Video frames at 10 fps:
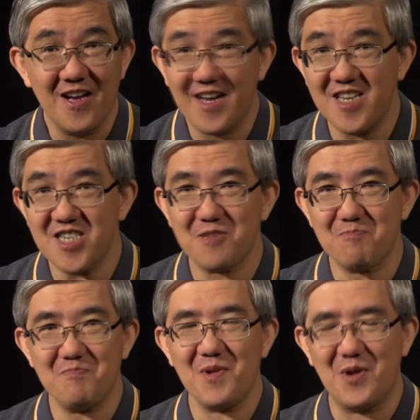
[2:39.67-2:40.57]
can just
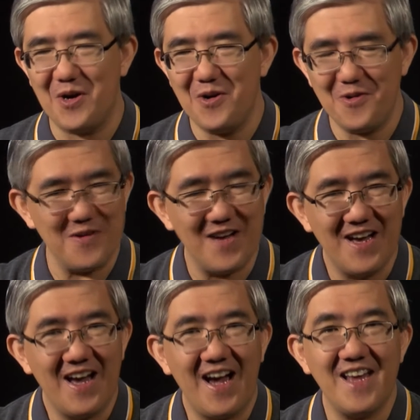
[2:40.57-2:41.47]
go
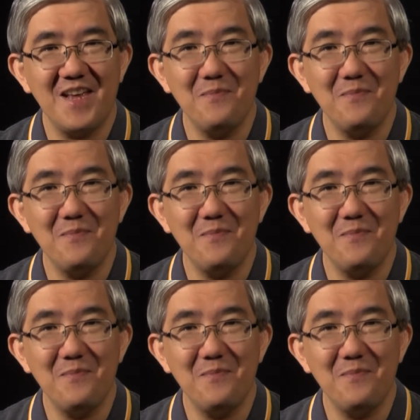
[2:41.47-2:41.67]
and